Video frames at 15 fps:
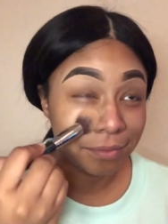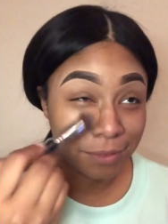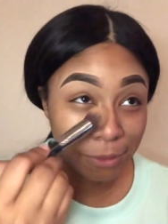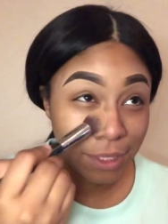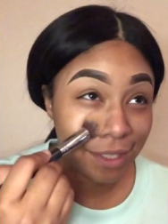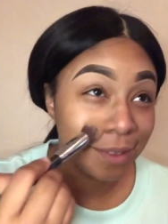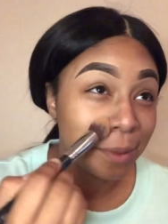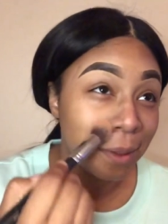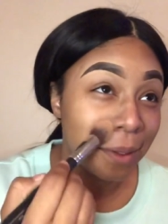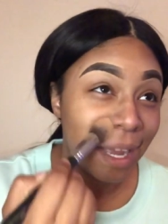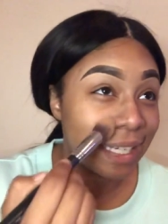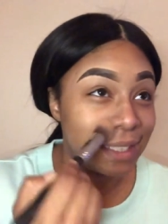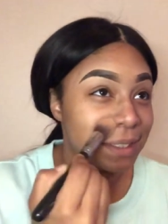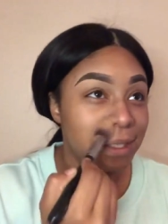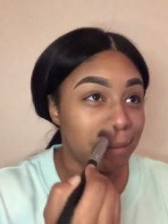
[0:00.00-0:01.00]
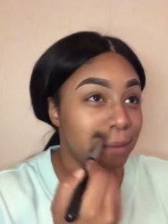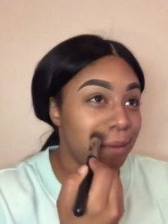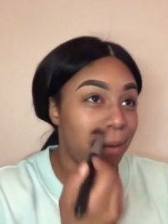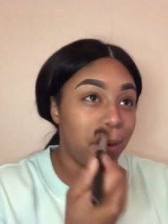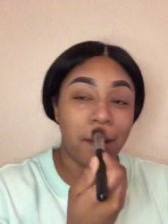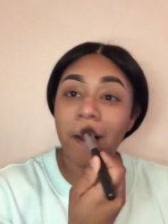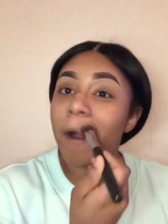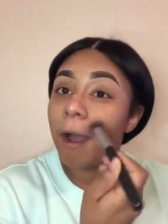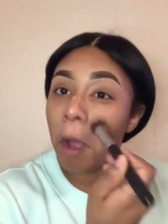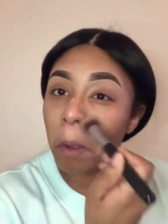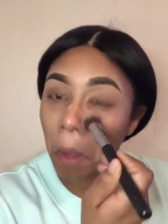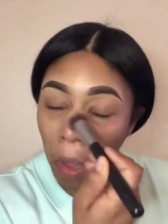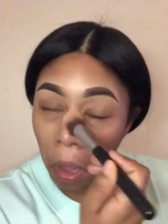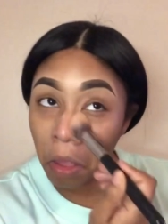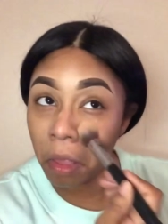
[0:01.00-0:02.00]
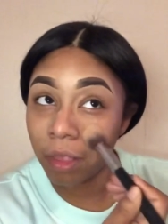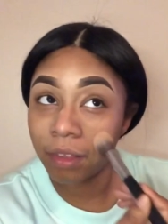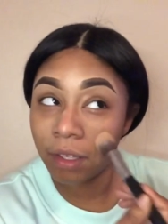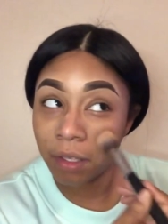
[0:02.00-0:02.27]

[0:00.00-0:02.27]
I get really oily.